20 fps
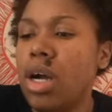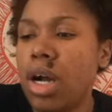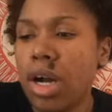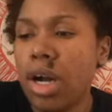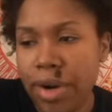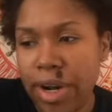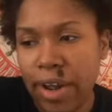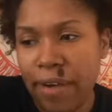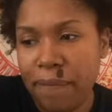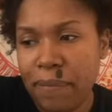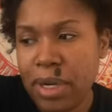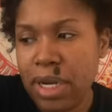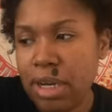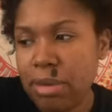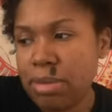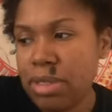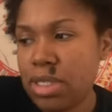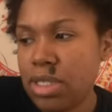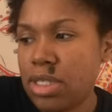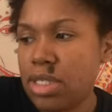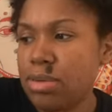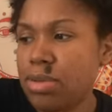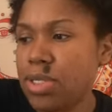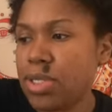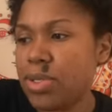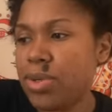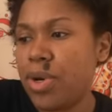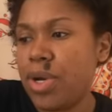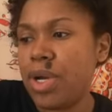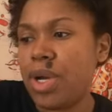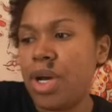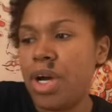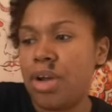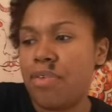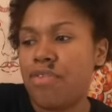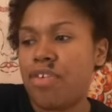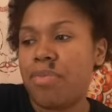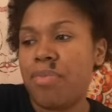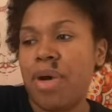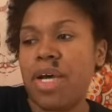all right but let me see what's going
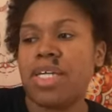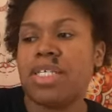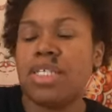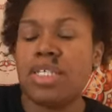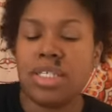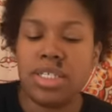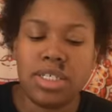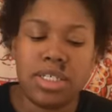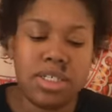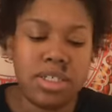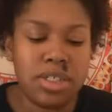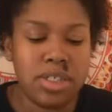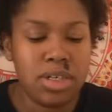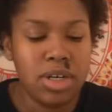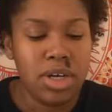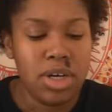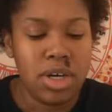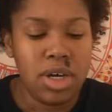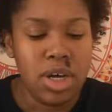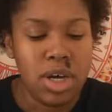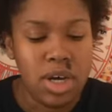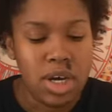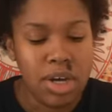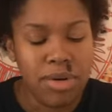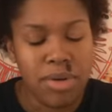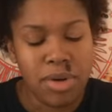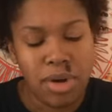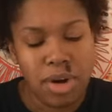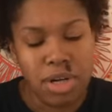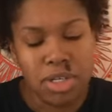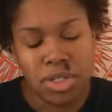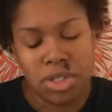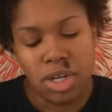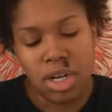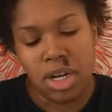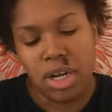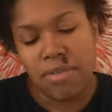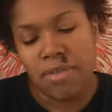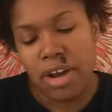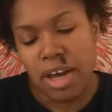on for pisces in regards to
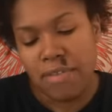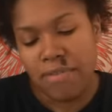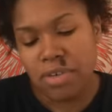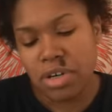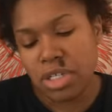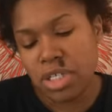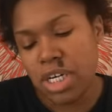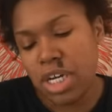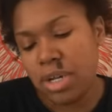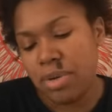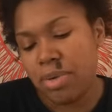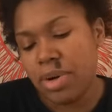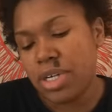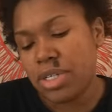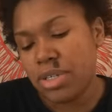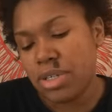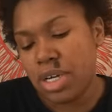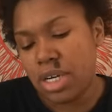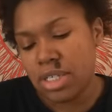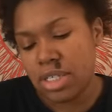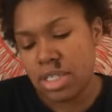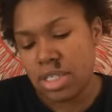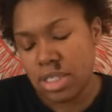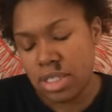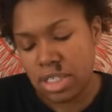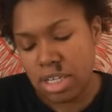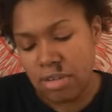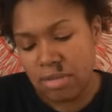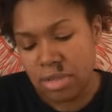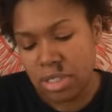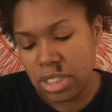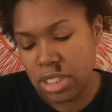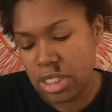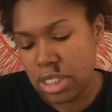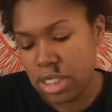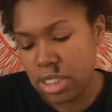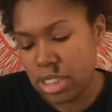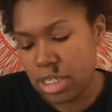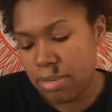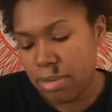the love life for january
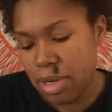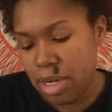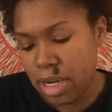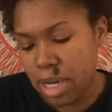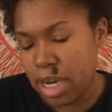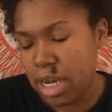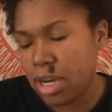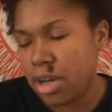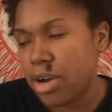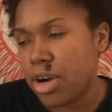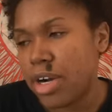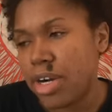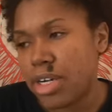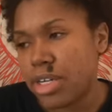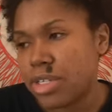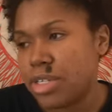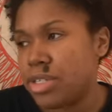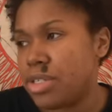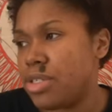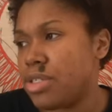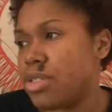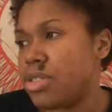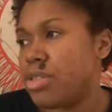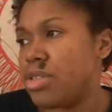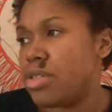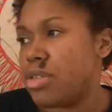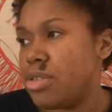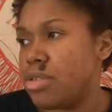2017 give me nine cards